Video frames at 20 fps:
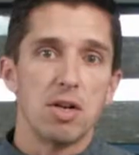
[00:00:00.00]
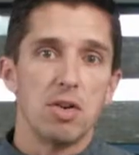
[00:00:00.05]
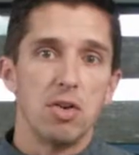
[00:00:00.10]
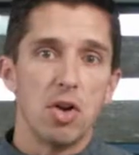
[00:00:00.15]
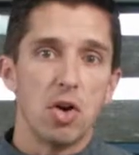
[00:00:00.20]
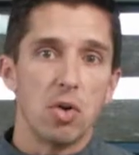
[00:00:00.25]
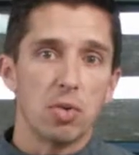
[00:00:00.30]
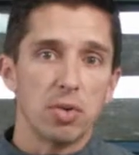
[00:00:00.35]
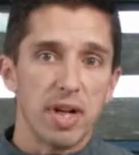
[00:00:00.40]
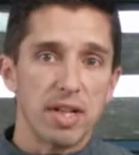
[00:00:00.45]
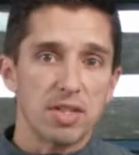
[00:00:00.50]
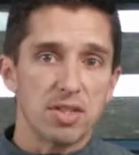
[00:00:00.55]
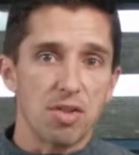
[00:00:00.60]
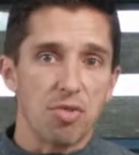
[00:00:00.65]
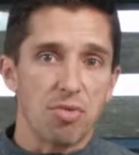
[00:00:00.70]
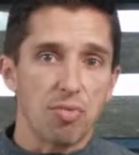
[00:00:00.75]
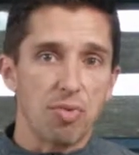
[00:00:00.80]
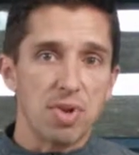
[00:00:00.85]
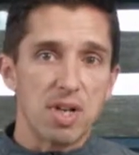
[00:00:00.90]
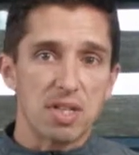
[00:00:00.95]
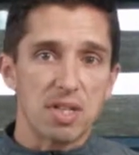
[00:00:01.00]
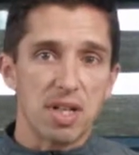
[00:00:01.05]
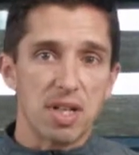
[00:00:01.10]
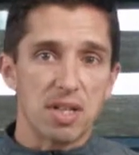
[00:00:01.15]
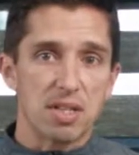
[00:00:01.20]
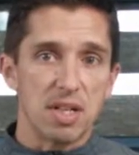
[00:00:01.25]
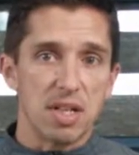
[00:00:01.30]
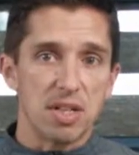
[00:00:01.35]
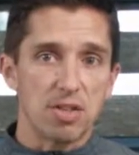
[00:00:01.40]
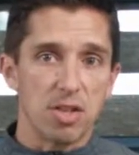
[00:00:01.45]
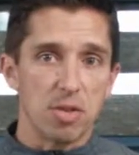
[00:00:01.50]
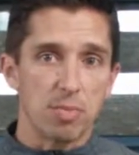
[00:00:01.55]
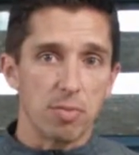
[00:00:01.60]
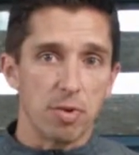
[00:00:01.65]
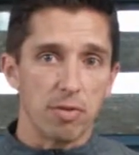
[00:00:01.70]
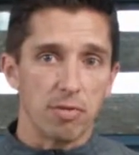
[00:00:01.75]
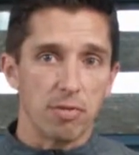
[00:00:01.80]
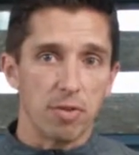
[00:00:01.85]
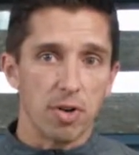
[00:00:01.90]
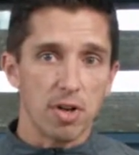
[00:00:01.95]
no less than three sixteenths inch per
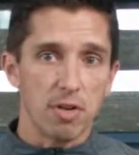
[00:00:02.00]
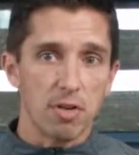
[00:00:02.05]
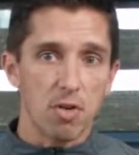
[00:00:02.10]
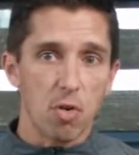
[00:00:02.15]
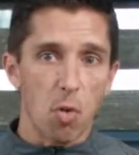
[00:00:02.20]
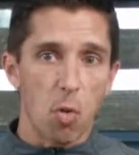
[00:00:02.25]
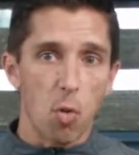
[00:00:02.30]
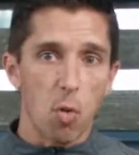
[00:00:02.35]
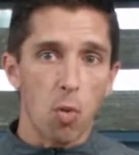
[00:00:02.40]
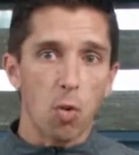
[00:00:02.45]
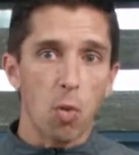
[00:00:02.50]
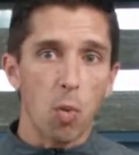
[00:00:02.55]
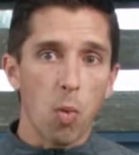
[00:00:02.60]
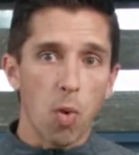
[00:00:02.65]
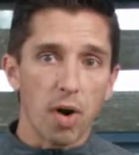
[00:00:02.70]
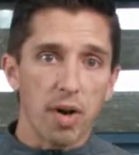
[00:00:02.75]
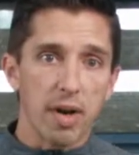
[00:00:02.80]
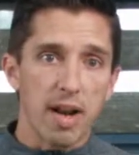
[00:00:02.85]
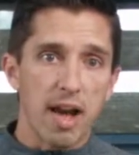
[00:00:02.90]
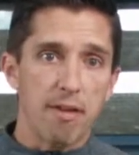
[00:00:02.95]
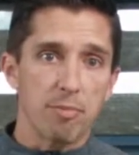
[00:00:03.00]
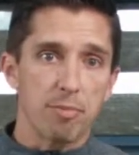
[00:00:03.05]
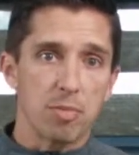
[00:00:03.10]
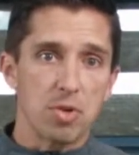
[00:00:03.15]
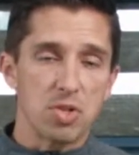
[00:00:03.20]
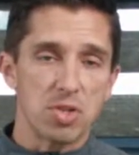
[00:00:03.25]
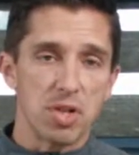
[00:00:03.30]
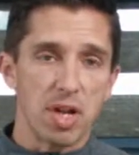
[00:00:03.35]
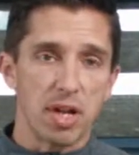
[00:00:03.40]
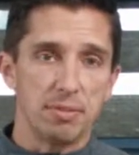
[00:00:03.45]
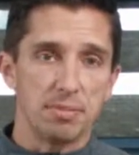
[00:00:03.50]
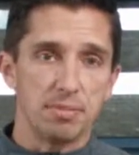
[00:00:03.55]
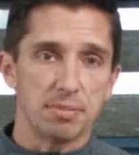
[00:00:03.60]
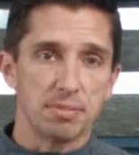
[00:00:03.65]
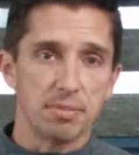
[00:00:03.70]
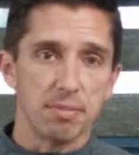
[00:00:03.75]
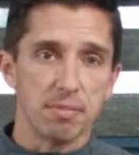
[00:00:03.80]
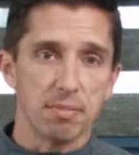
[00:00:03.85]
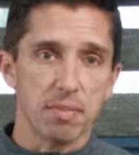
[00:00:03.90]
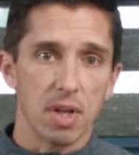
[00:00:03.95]
foot or one point five percent.
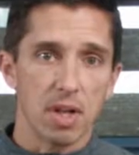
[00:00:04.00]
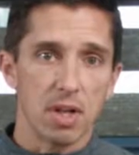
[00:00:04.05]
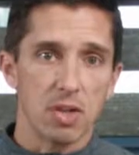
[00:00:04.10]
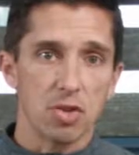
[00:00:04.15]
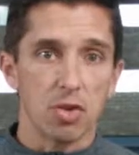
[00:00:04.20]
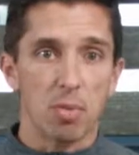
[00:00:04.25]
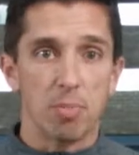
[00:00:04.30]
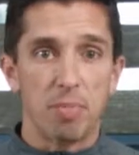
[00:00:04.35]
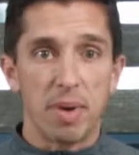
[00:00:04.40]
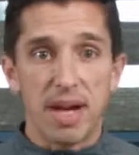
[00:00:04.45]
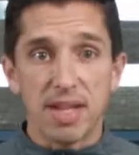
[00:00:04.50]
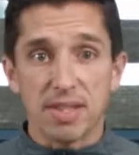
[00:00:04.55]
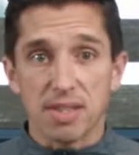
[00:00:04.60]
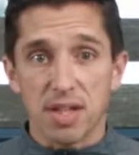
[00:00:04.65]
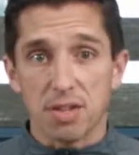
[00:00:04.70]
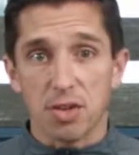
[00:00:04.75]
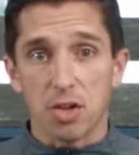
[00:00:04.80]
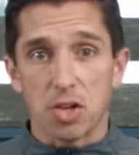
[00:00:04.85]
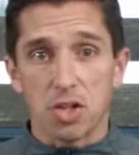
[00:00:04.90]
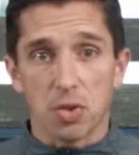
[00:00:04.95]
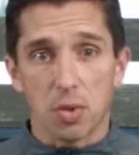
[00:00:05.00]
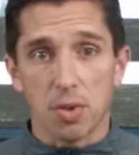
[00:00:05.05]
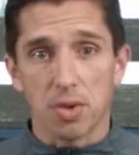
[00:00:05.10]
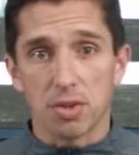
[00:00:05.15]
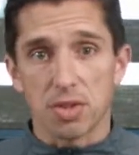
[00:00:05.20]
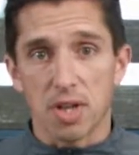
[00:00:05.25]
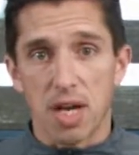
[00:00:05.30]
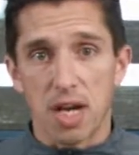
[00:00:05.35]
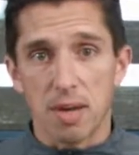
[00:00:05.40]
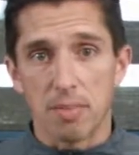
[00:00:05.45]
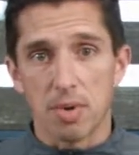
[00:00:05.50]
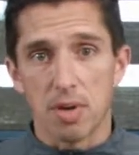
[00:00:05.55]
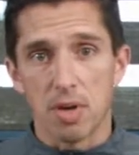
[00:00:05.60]
So based on your soil type,